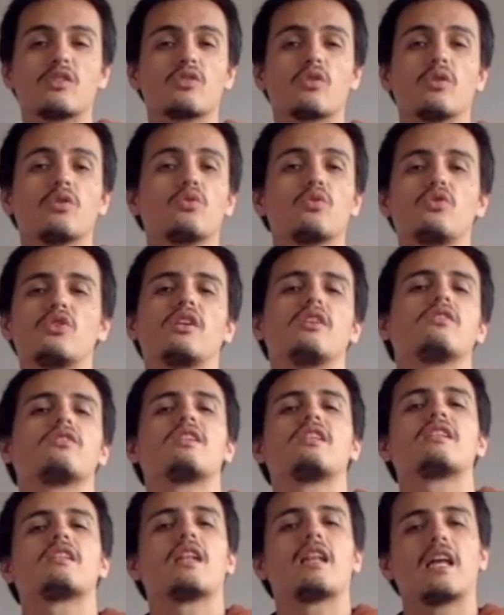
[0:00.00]
going to change
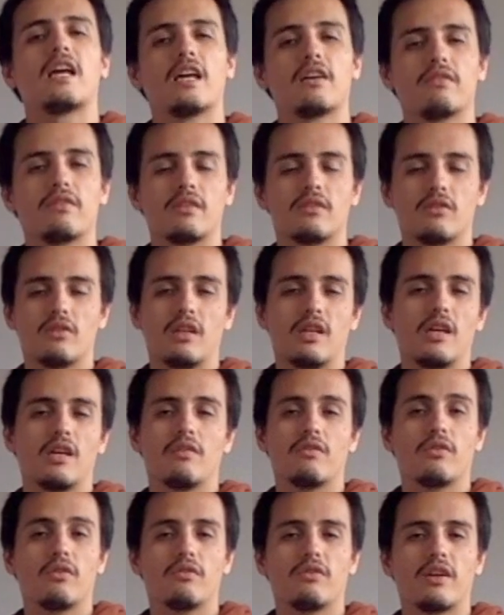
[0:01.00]
his life and the
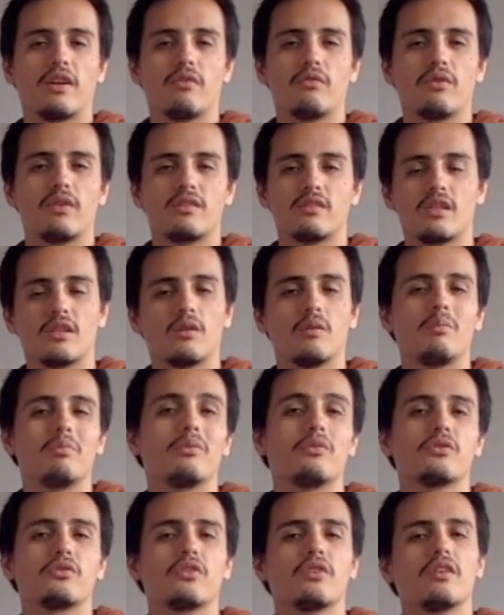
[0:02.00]
life of every single
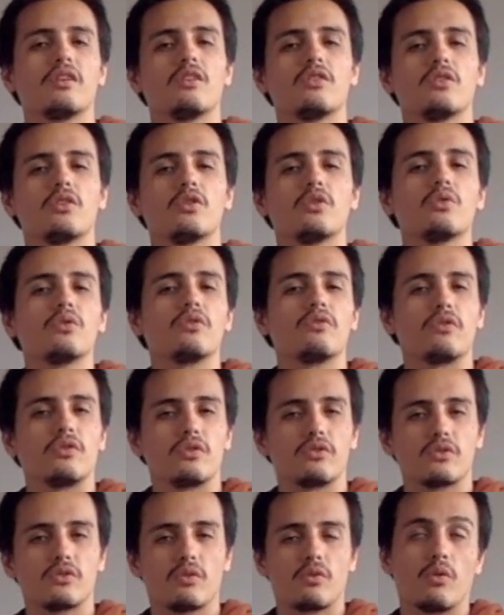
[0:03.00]
person in the
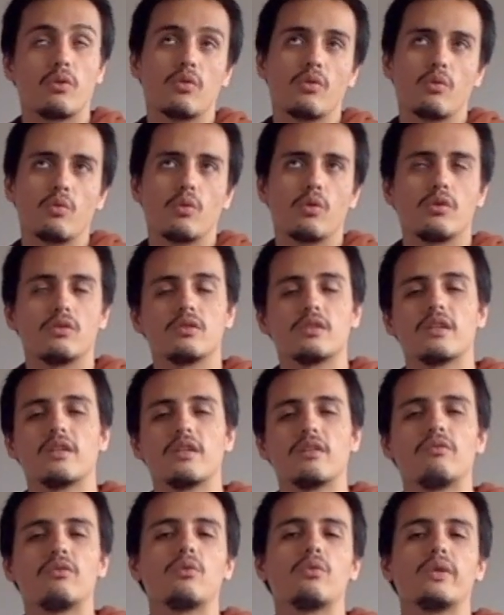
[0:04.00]
universe or the world, if
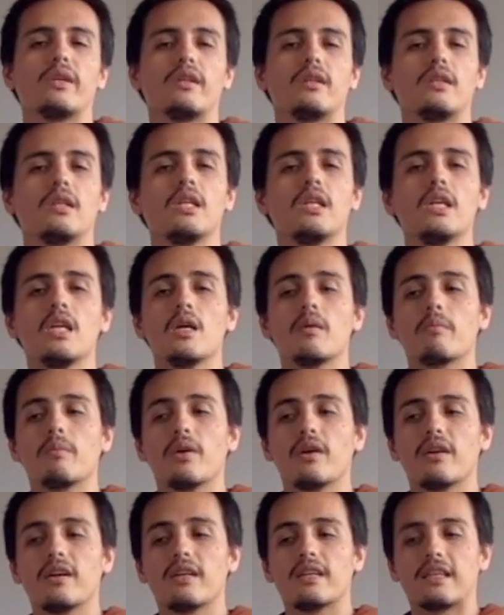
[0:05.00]
you will.
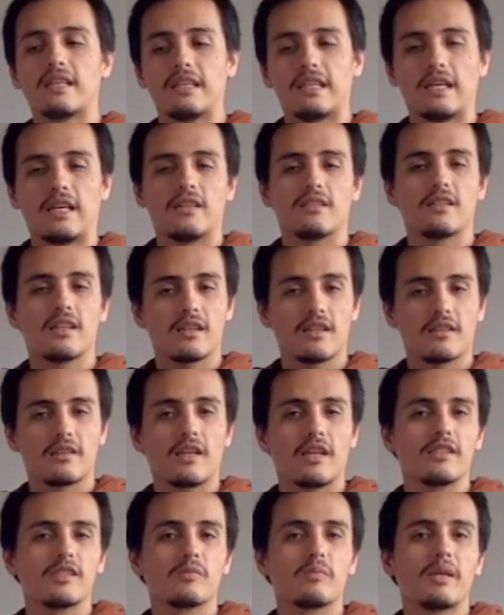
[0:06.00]
But yeah,
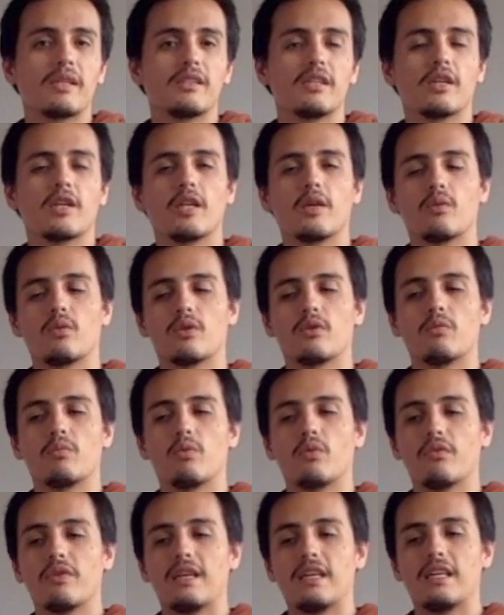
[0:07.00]
that's basically what the
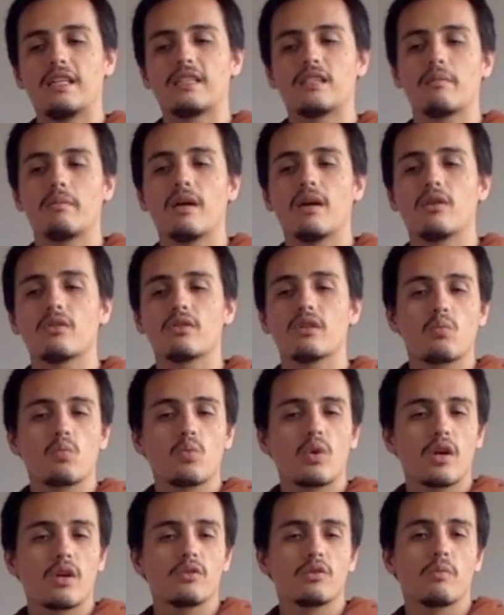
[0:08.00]
movie is about.
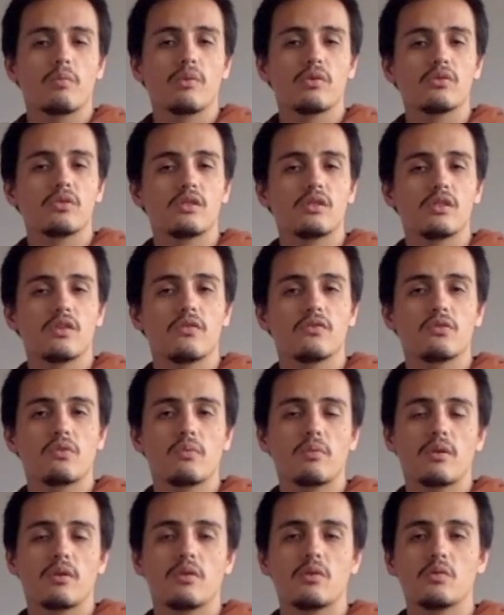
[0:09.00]
One of the positives
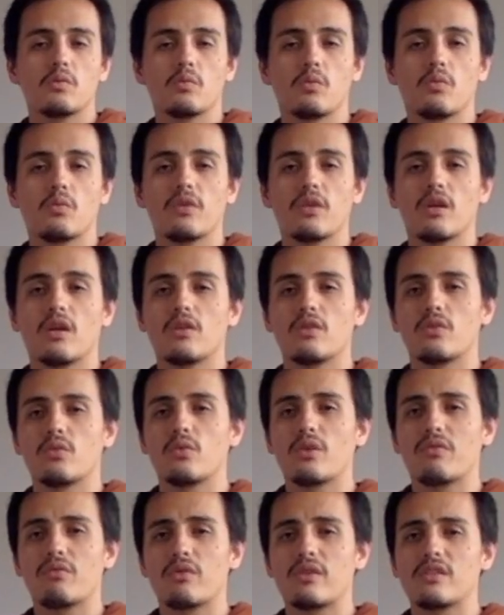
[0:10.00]
about this movie are the
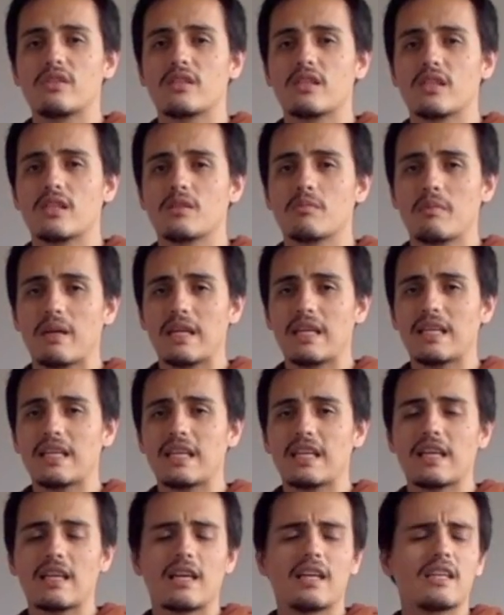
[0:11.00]
references.
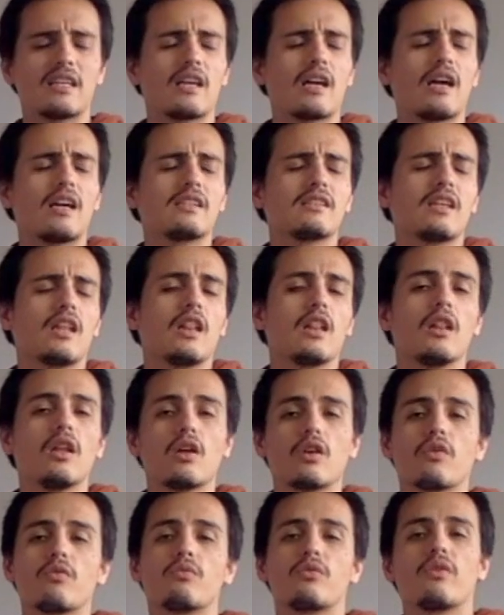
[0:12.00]
Mainly, it has a
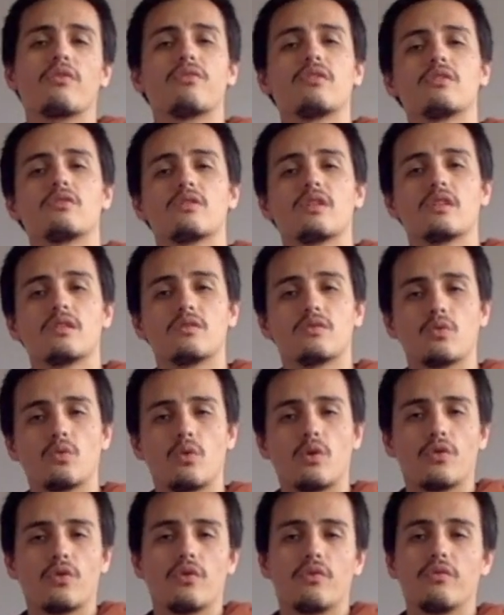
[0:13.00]
lot of references
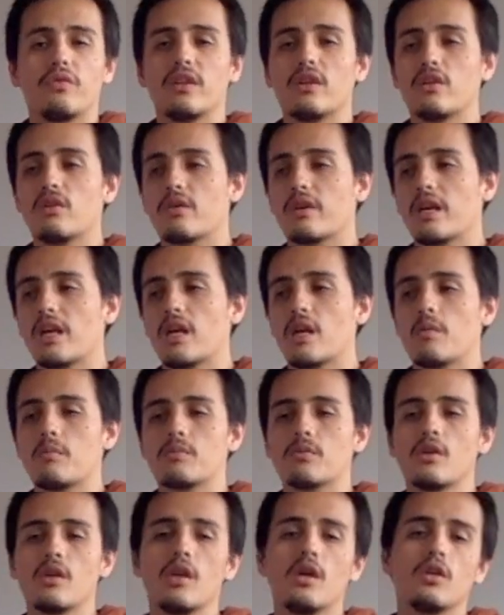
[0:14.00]
to other video
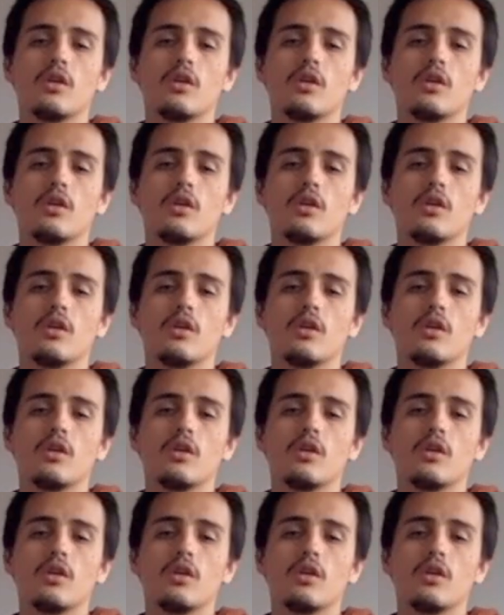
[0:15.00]
games,